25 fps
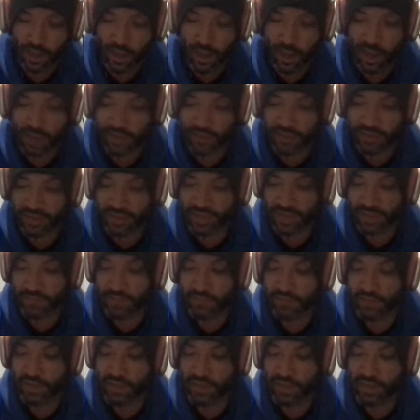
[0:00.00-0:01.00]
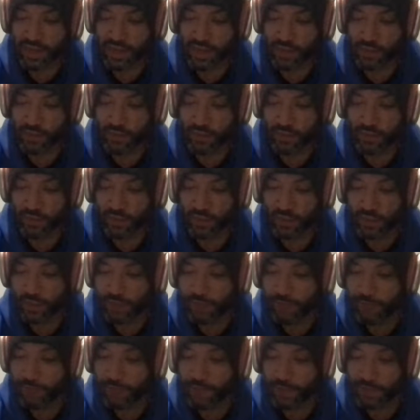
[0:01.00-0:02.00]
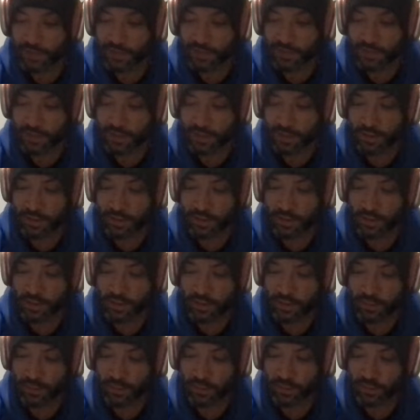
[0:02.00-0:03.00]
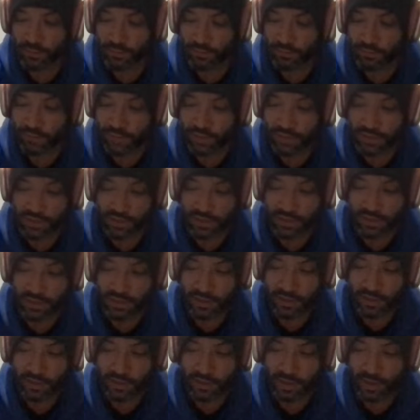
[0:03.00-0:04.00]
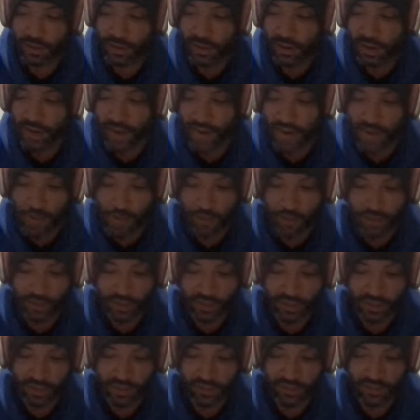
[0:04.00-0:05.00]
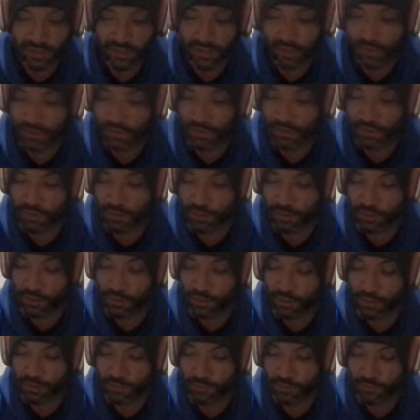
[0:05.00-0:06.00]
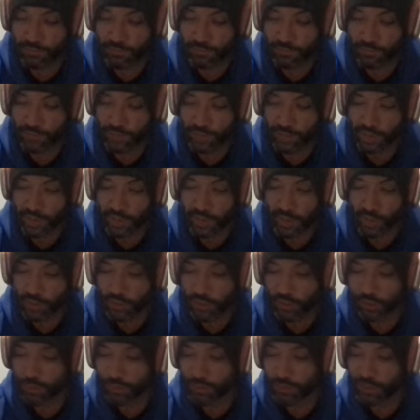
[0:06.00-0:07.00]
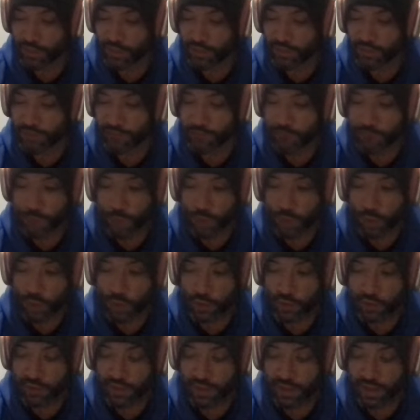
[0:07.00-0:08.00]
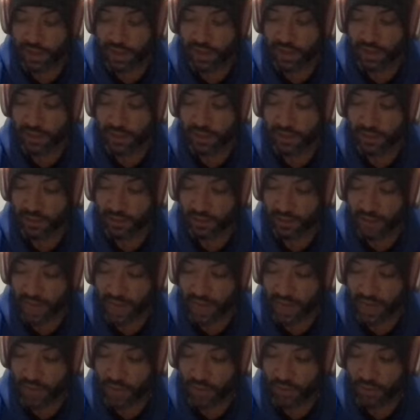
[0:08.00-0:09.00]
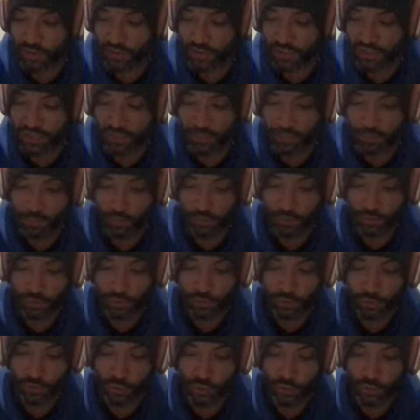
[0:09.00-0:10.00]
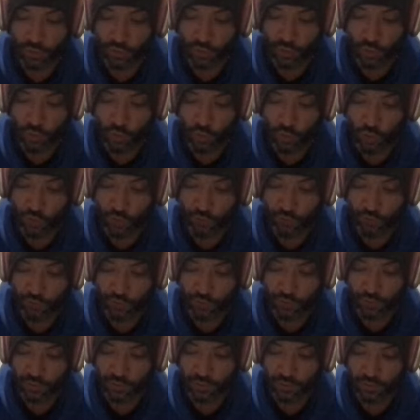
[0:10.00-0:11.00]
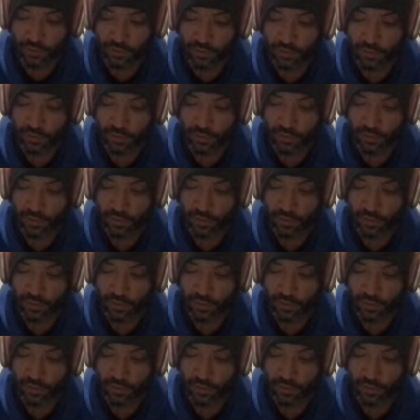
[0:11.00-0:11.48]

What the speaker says: On game day, I was pheasant hunting with some friends near Aberdeen, South Dakota. It was a bright fall day, and the sky was deep blue over the cornfields.